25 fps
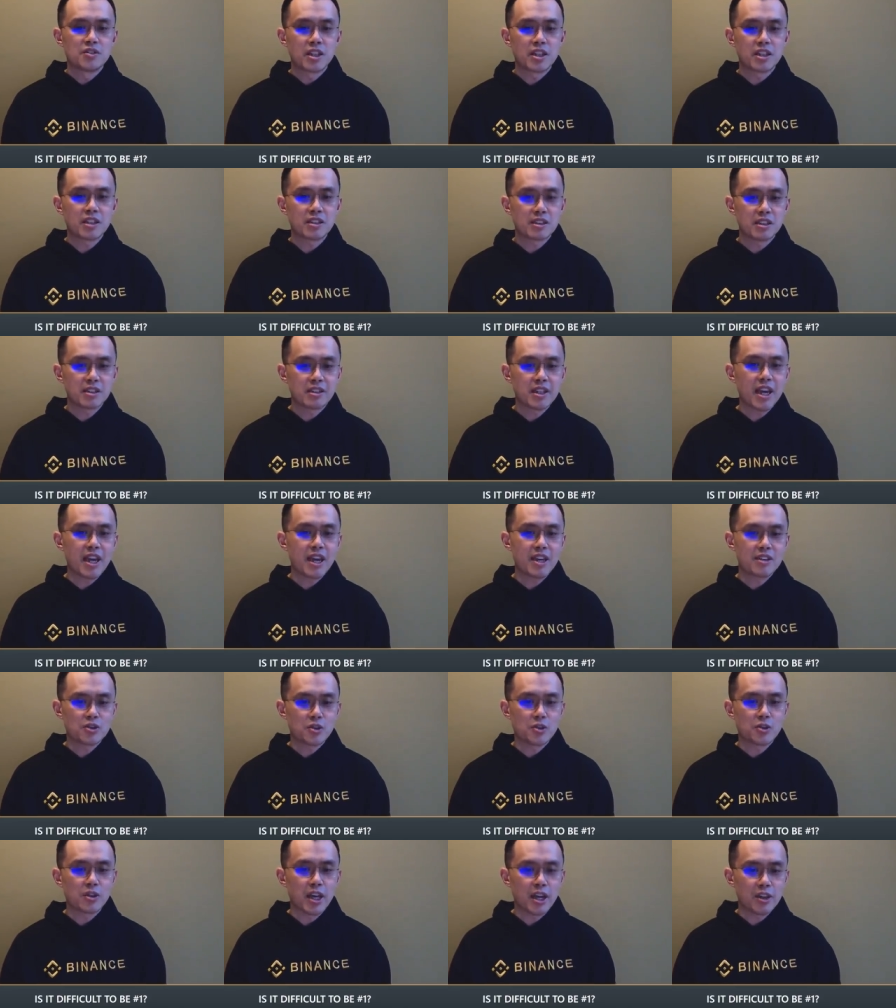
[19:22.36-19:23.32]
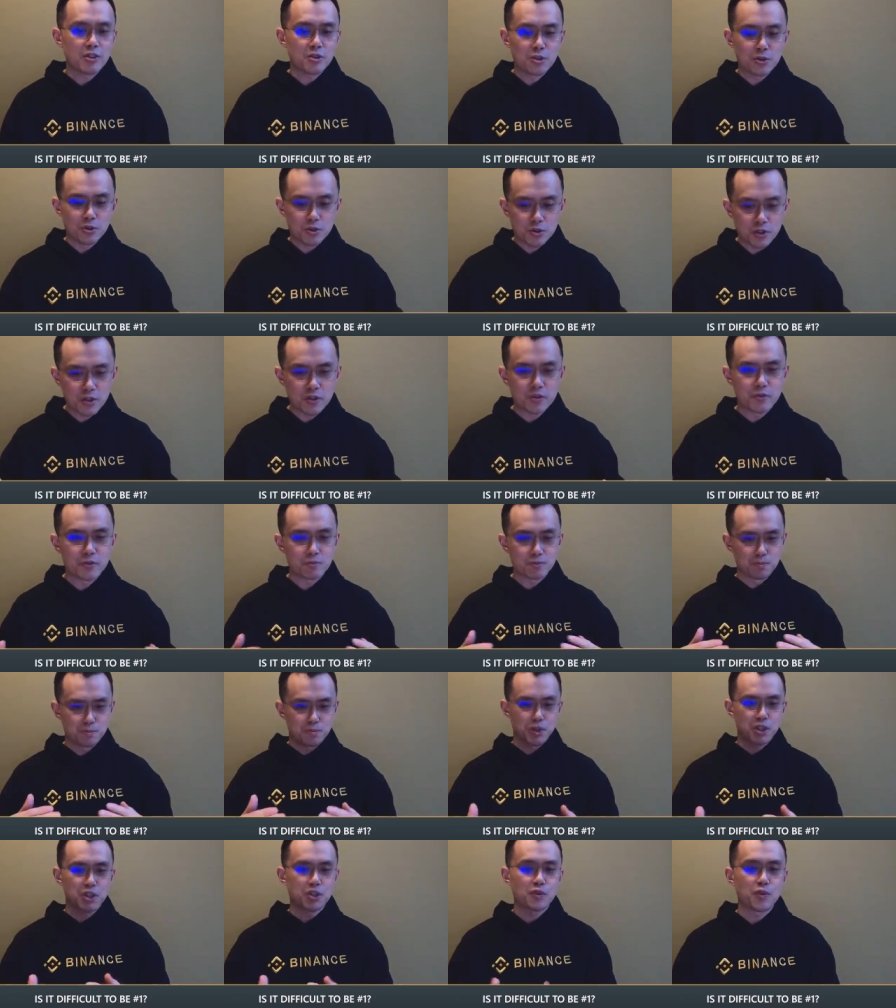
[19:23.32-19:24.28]
So I think today it's okay to sort
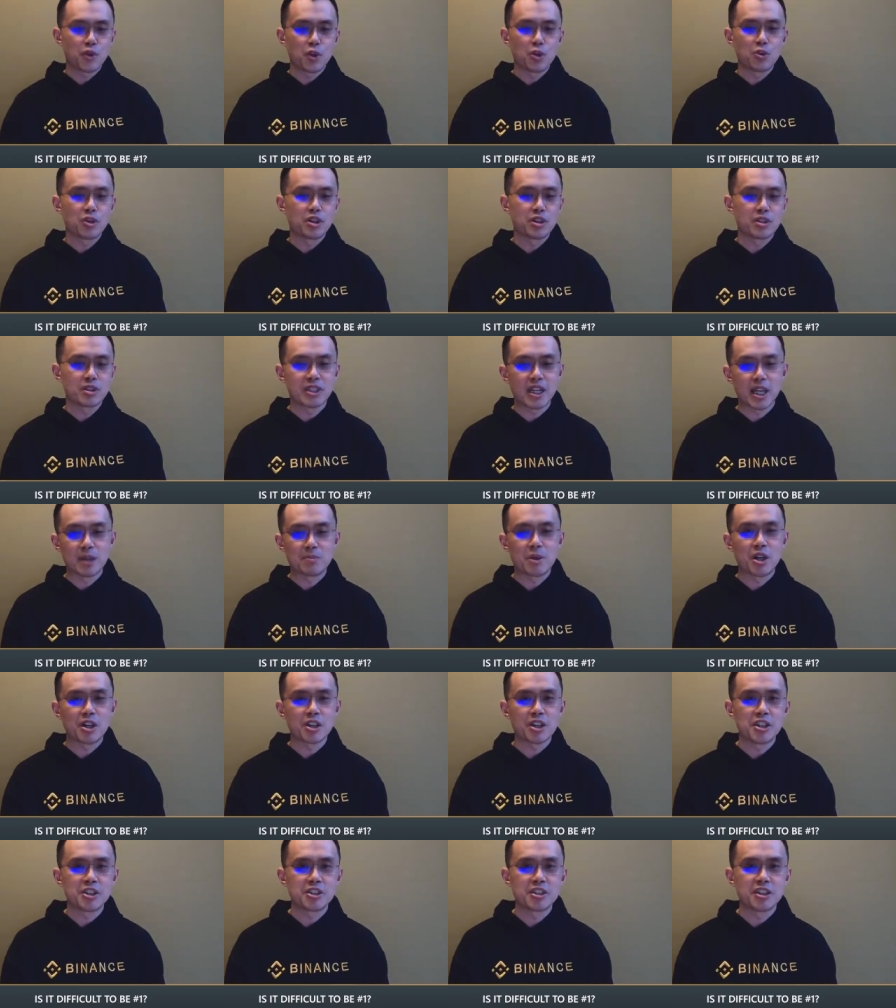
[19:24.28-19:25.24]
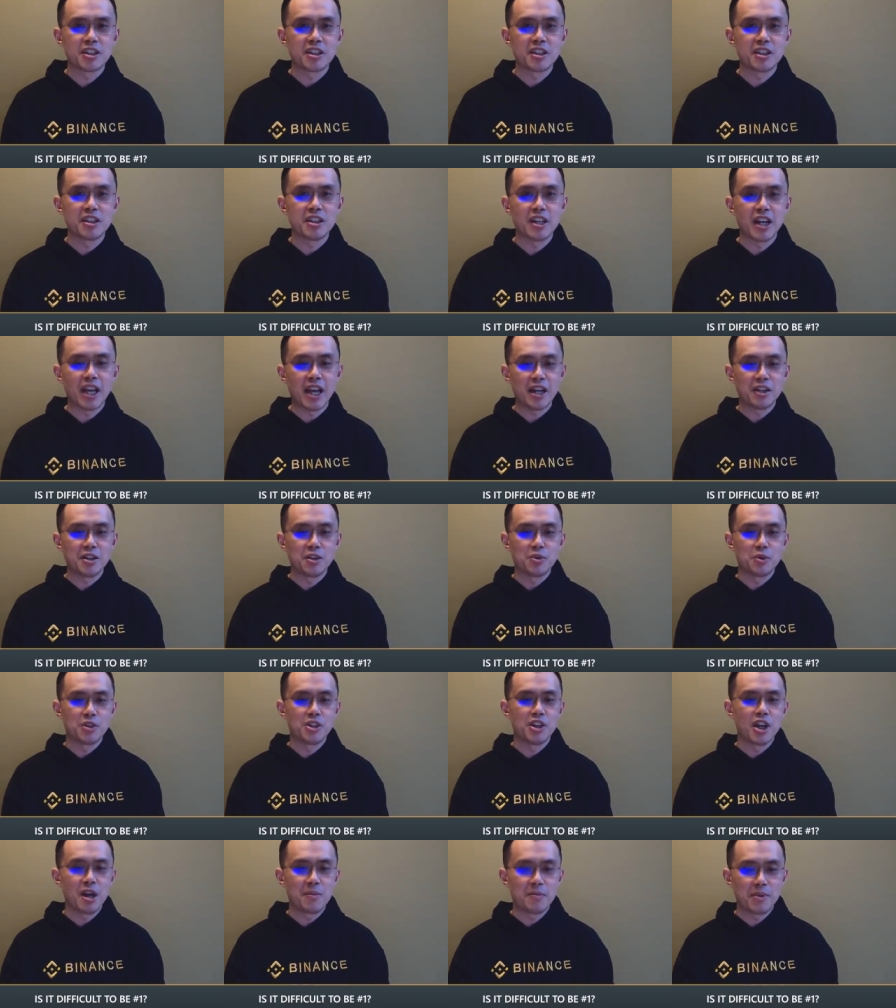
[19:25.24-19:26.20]
of push forward, get market share, and
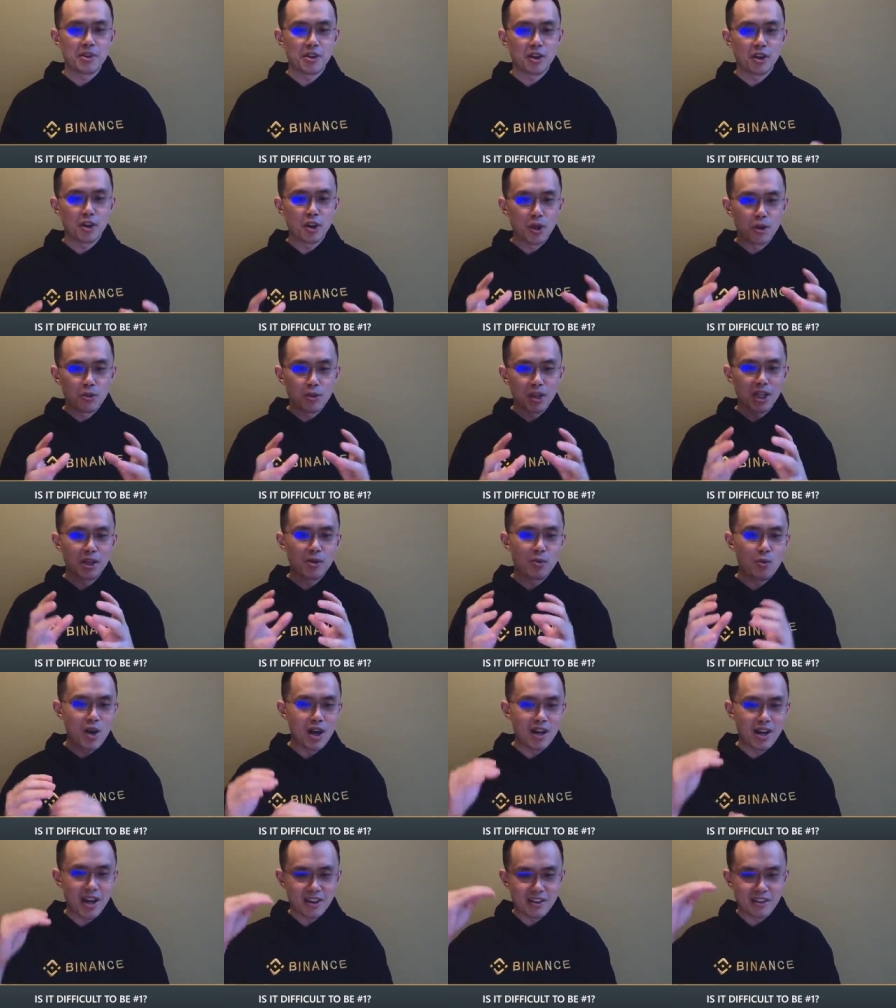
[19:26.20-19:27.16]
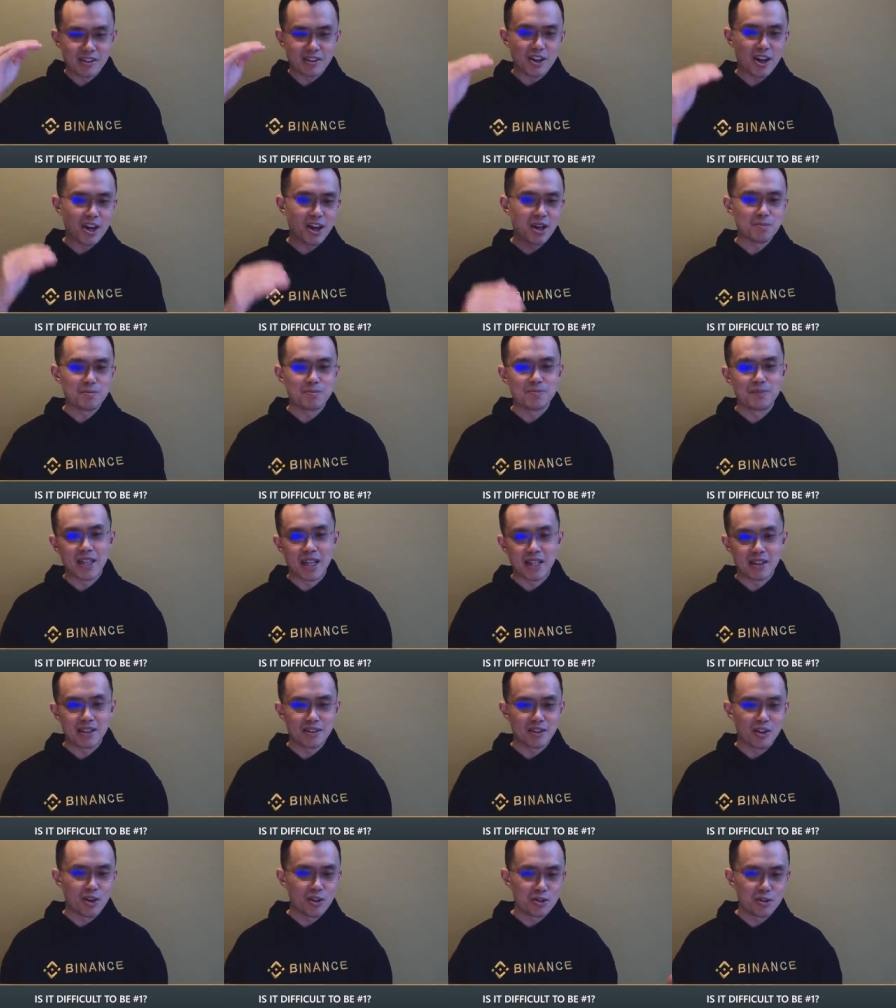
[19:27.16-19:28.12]
you will not be the lonely one at the top,
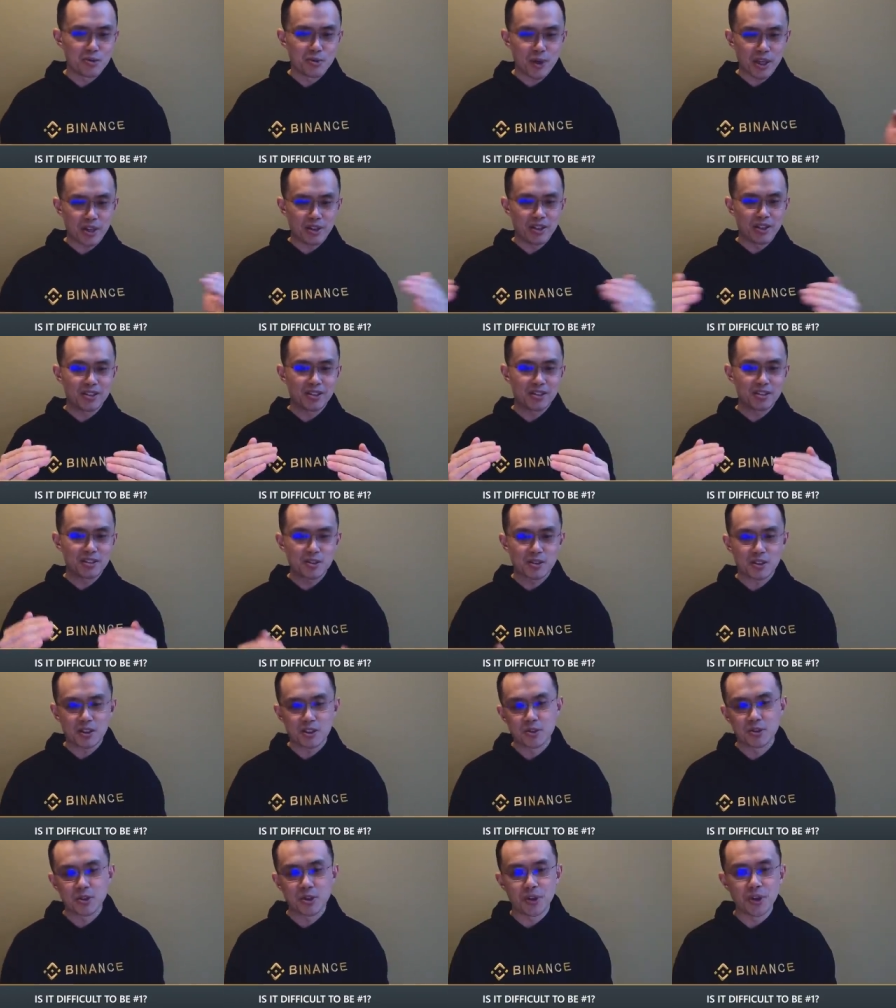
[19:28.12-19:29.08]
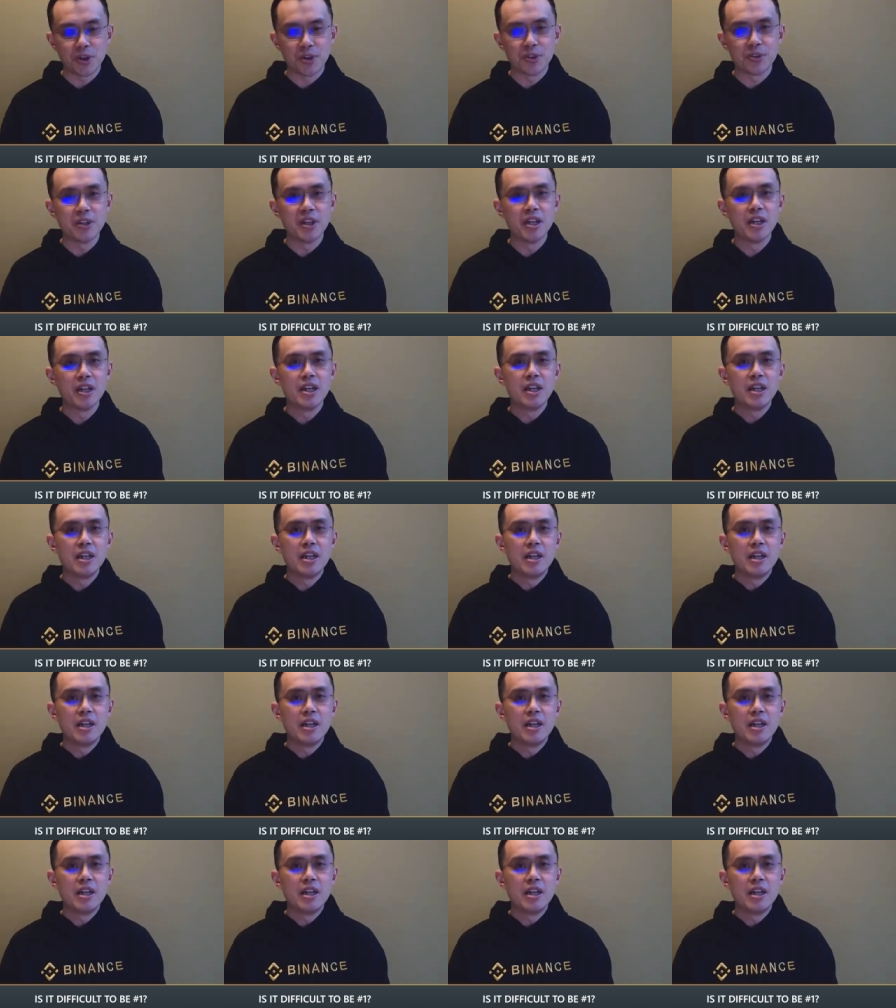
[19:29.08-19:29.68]
then all the regulators go to you.